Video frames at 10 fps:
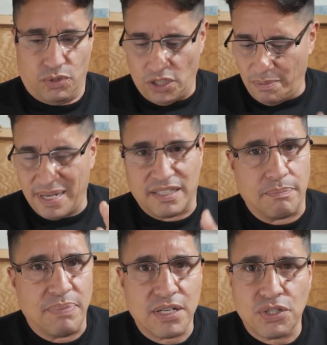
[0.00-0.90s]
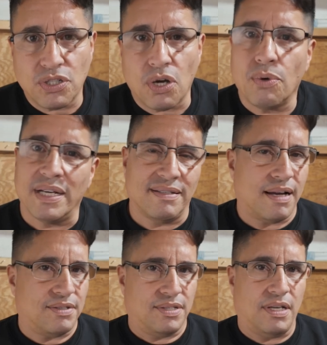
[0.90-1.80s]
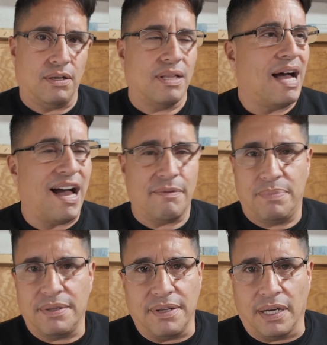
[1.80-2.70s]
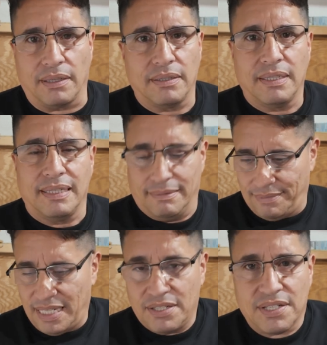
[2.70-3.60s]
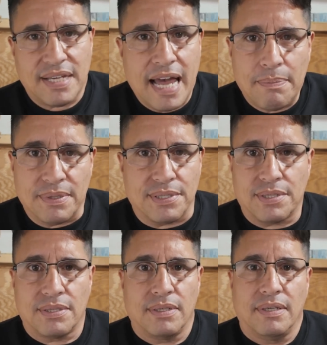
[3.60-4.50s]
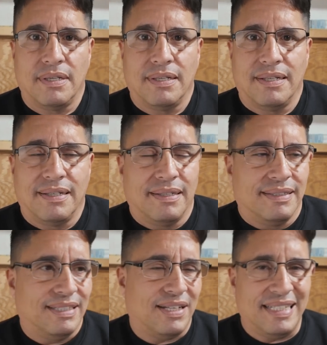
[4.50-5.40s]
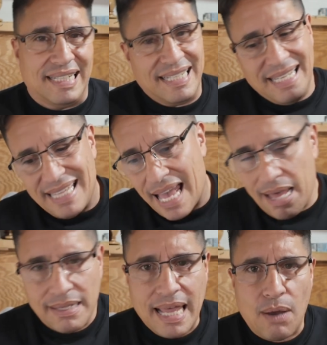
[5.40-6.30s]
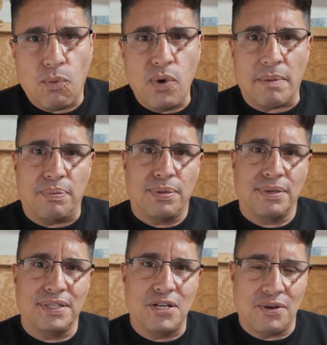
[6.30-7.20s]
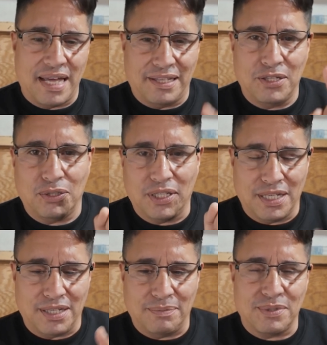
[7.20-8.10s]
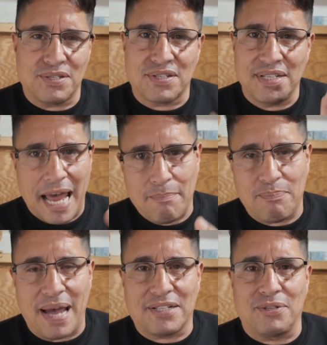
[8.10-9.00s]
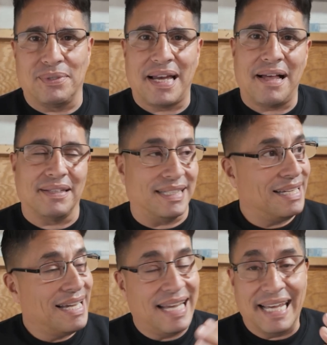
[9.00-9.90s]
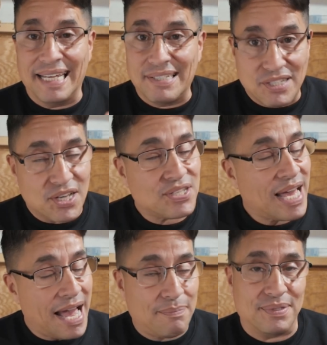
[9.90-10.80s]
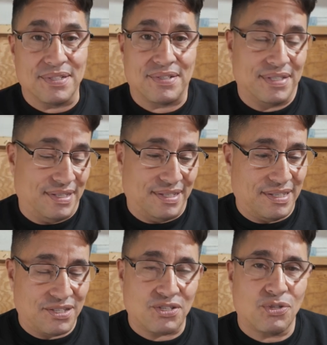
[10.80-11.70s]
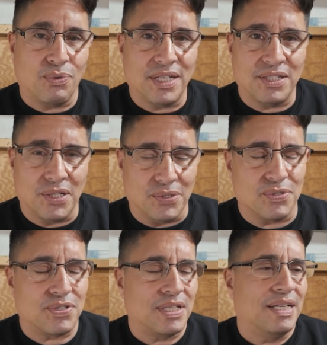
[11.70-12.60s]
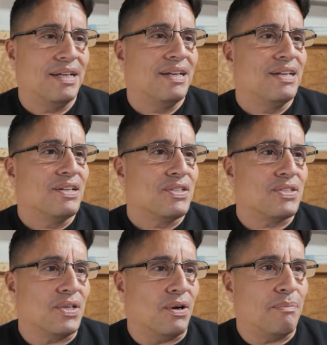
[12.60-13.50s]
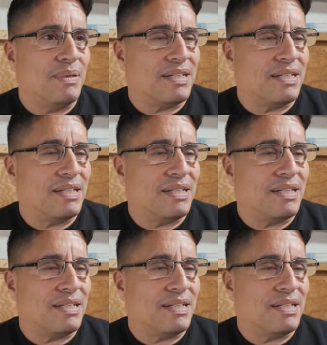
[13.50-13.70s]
You can be at the best show and not sell. I've been there. It just happens. You need that whip, that little snap back to reality. It just happens. It's just the way it goes. So I